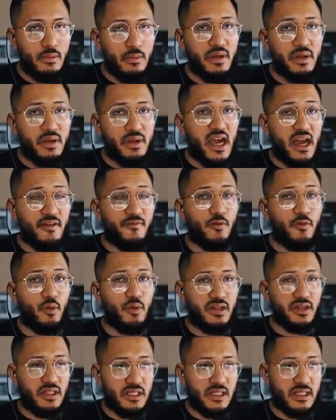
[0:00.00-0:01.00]
Be careful
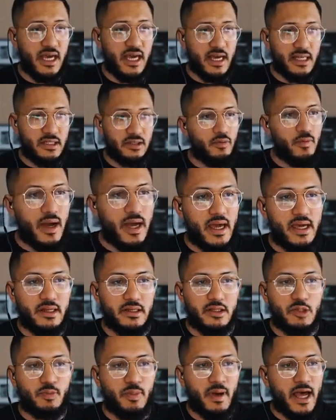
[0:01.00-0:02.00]
with this, guys. You might hit
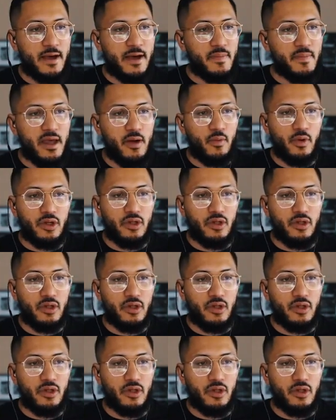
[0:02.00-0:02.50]
a spot, man,